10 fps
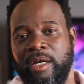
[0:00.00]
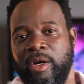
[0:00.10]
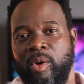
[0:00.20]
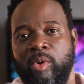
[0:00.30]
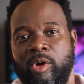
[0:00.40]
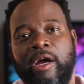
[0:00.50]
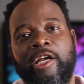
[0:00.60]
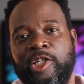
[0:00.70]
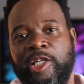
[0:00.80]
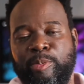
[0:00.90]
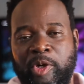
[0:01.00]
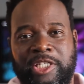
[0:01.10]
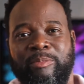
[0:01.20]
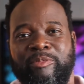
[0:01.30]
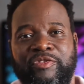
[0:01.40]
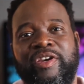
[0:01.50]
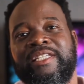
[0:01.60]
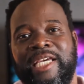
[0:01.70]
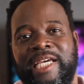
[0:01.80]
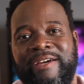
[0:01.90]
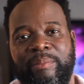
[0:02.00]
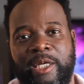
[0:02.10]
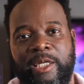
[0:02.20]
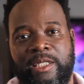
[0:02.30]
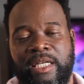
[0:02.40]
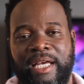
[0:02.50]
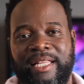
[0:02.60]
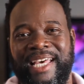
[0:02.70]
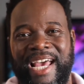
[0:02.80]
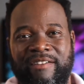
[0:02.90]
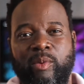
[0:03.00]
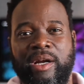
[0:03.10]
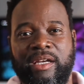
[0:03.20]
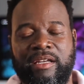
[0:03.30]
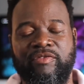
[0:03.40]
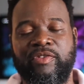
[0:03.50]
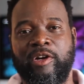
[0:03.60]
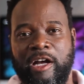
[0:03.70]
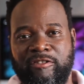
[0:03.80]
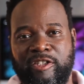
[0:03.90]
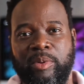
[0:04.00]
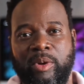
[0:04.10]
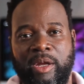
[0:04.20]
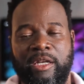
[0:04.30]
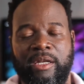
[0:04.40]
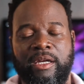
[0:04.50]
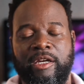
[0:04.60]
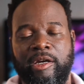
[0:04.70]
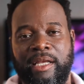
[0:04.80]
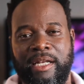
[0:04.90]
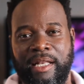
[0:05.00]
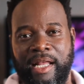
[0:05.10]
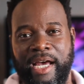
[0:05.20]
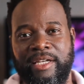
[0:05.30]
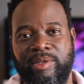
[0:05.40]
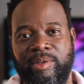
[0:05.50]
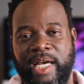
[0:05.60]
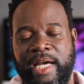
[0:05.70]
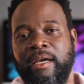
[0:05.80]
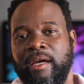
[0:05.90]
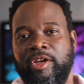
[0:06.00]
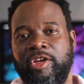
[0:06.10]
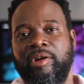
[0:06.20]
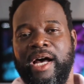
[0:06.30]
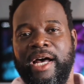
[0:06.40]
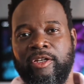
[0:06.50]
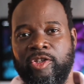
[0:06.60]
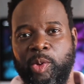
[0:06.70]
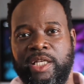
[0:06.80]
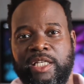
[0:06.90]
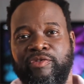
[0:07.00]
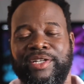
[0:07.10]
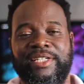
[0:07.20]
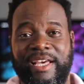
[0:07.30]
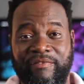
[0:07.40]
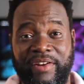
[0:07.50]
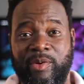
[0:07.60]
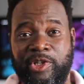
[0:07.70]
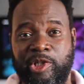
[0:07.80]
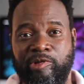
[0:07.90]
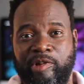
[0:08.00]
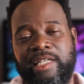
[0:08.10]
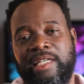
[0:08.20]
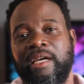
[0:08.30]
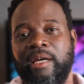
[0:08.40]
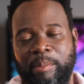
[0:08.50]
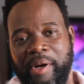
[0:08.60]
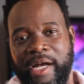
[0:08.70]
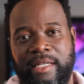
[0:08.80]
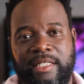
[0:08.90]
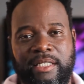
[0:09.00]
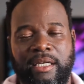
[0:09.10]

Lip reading: or just put some fixed increments that everyone can feel comfortable and aligned to, that you're not doing this for 7 hours straight, but